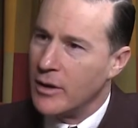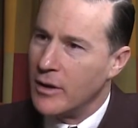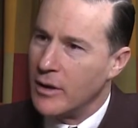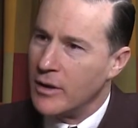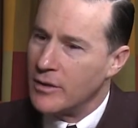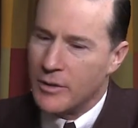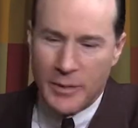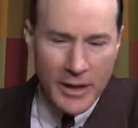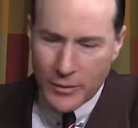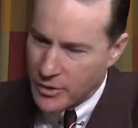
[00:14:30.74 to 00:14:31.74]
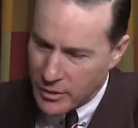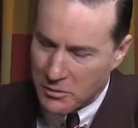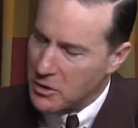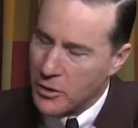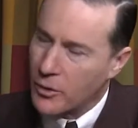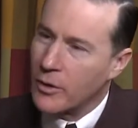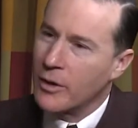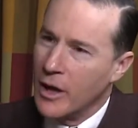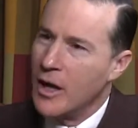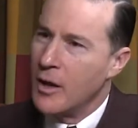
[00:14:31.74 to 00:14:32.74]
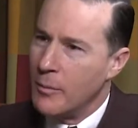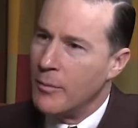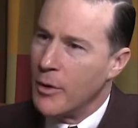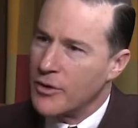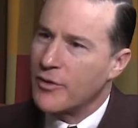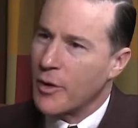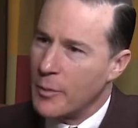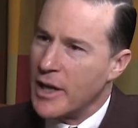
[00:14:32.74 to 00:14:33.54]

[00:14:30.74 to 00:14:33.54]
Uh, to be able to cure most of our